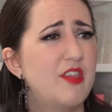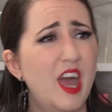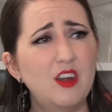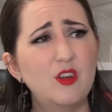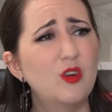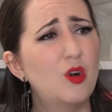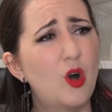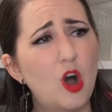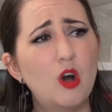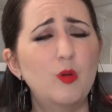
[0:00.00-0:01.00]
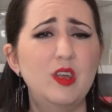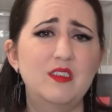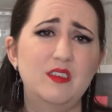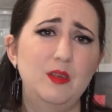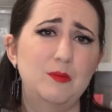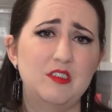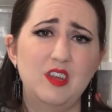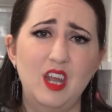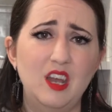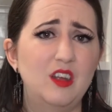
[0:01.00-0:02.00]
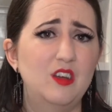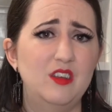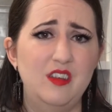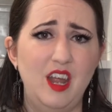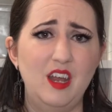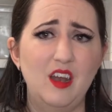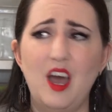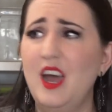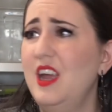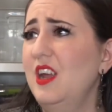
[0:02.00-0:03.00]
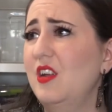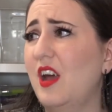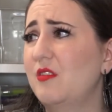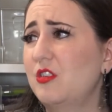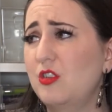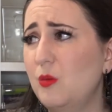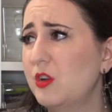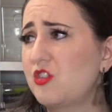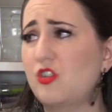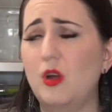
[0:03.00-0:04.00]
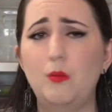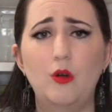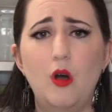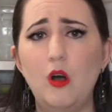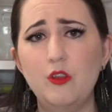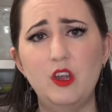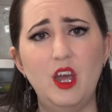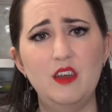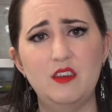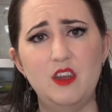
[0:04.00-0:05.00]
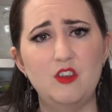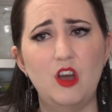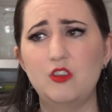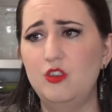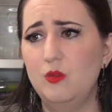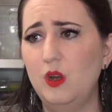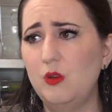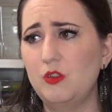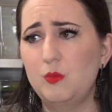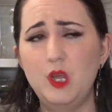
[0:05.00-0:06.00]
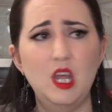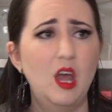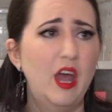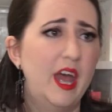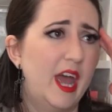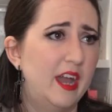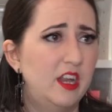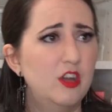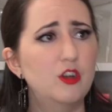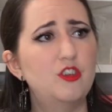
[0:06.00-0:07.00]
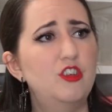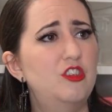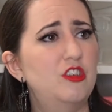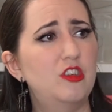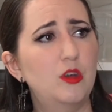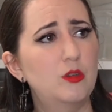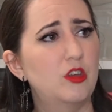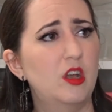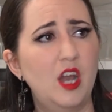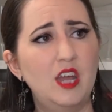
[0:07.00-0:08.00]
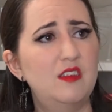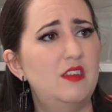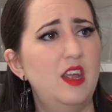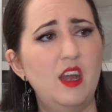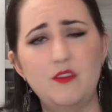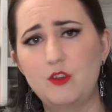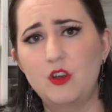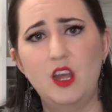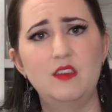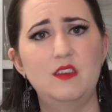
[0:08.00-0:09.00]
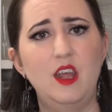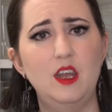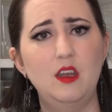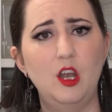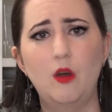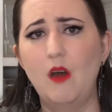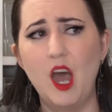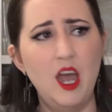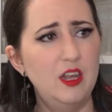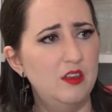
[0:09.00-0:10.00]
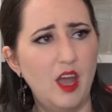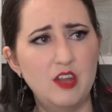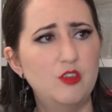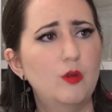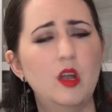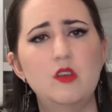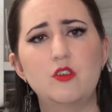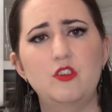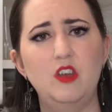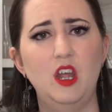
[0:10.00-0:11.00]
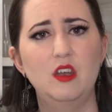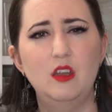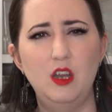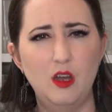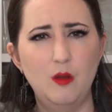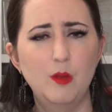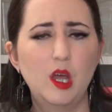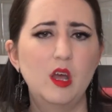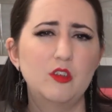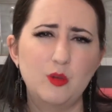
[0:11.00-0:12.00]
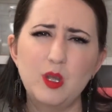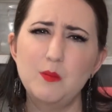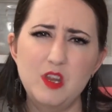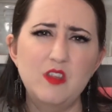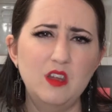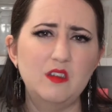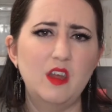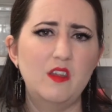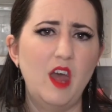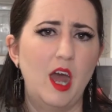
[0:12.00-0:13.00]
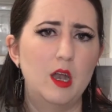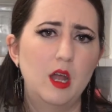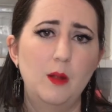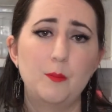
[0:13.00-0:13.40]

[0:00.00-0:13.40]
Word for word: that girl always seems to get a good date. I have so much trouble. All the guys I talk to ghost me, and here she just goes on nice date after nice date. You know, I I don't understand, you know? So it can be things like that.